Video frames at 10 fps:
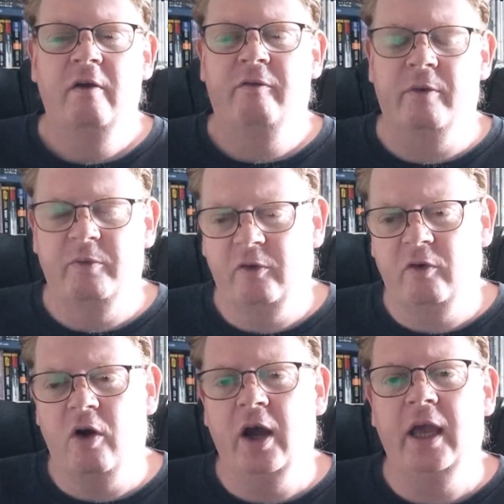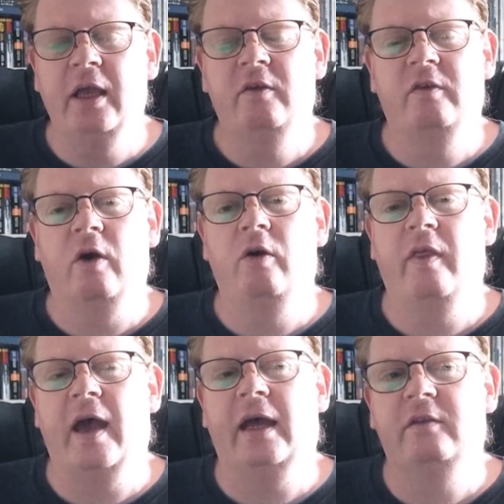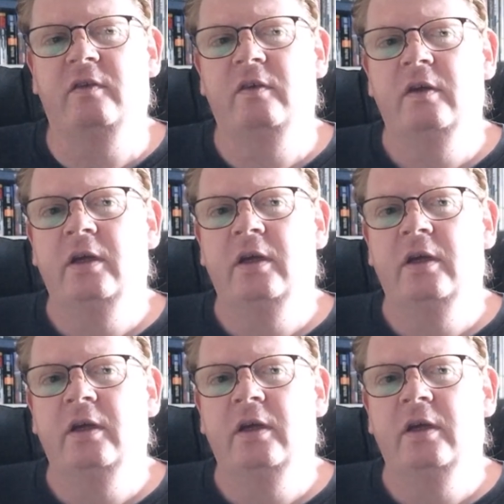from scrying, so that